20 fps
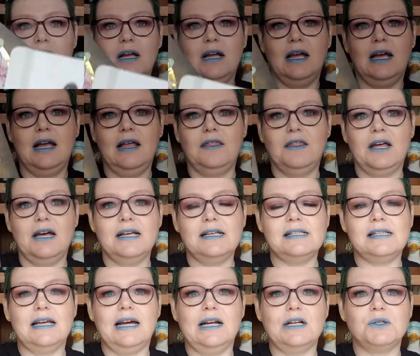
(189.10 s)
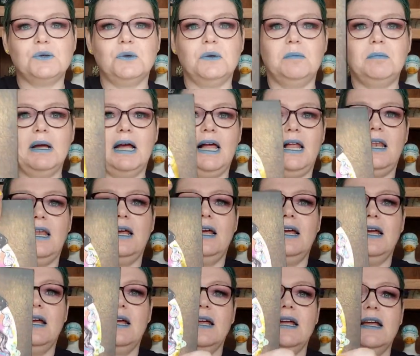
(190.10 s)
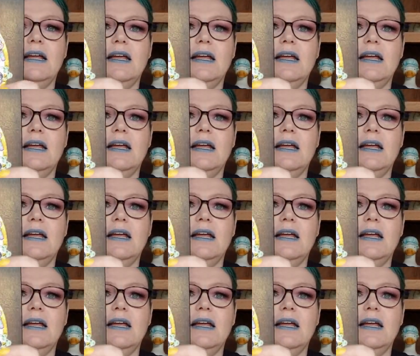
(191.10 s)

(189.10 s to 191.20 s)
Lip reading: And that is the actual palette.